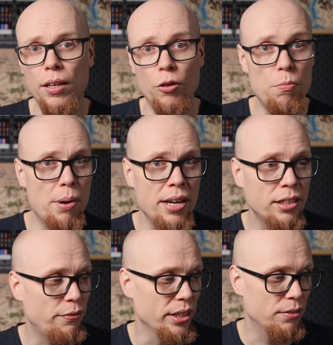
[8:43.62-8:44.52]
who
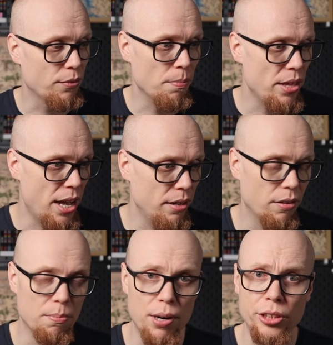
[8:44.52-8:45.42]
benefits from that
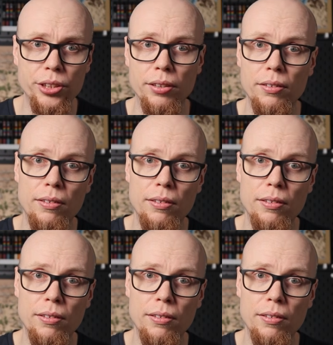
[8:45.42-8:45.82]
oppression?